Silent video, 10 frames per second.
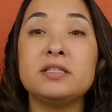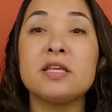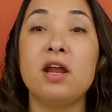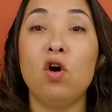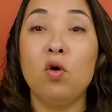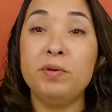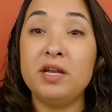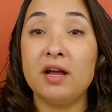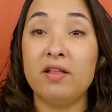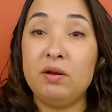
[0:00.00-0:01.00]
it's got an
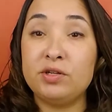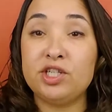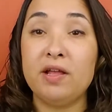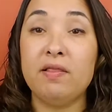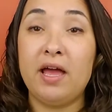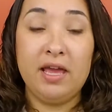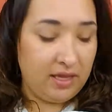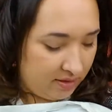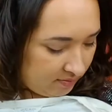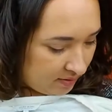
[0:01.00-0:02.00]
open neckline, which I
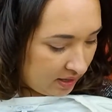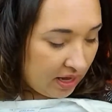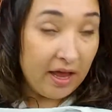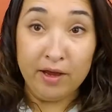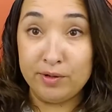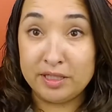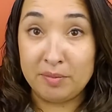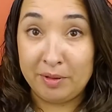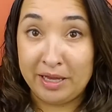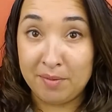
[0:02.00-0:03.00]
like, and I always
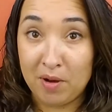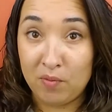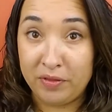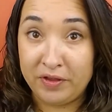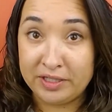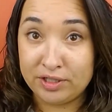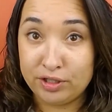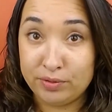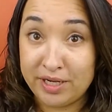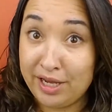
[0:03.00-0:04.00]
complain about when things are
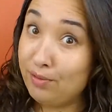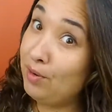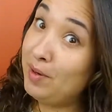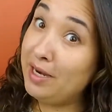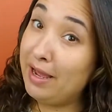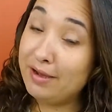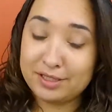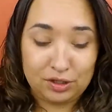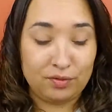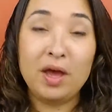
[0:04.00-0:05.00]
too tight around my
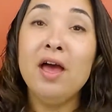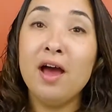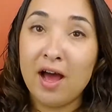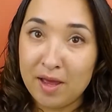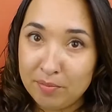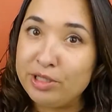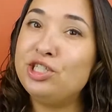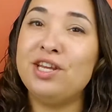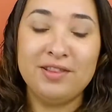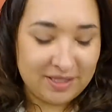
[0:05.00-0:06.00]
neck, so I
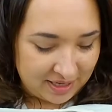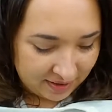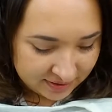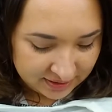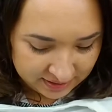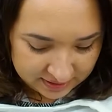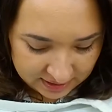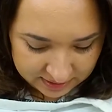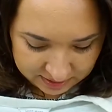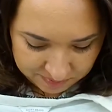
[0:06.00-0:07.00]
appreciate the stylist
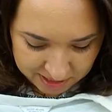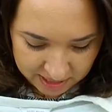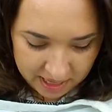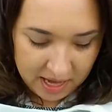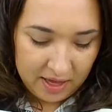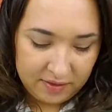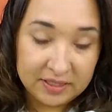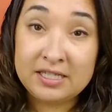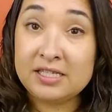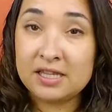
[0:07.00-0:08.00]
listening to me.
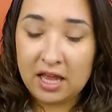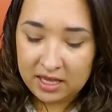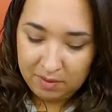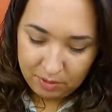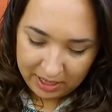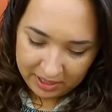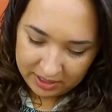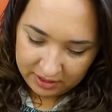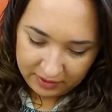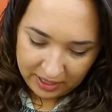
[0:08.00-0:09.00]
This is Lucky
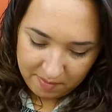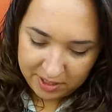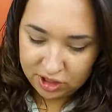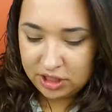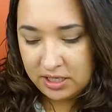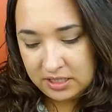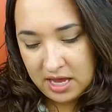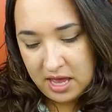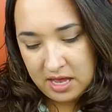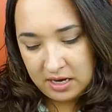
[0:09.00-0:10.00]
brand, I think I mentioned,
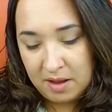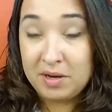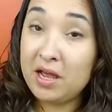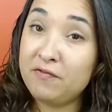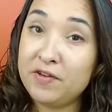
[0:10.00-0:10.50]
and coming at